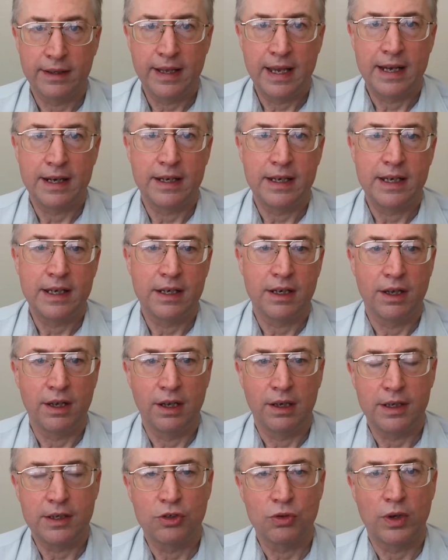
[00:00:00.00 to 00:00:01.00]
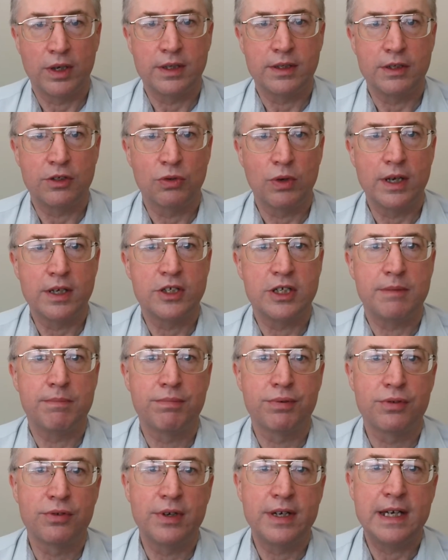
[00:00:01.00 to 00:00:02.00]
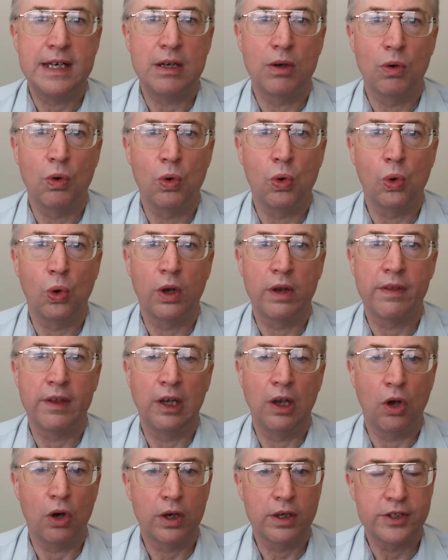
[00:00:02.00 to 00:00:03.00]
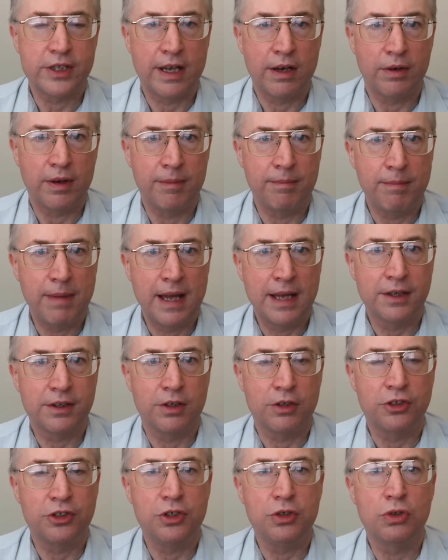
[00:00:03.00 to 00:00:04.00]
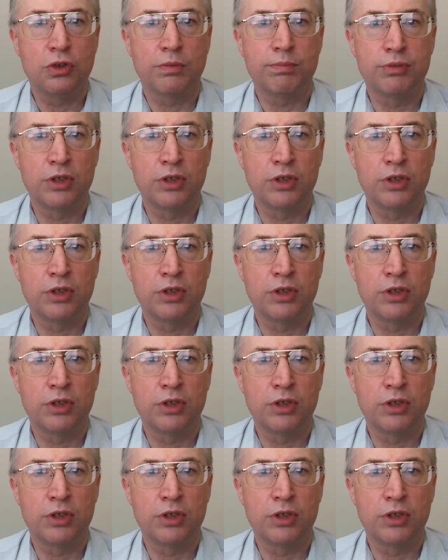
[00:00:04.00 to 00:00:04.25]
then, in early 2020, pre all the lockdown madness, you could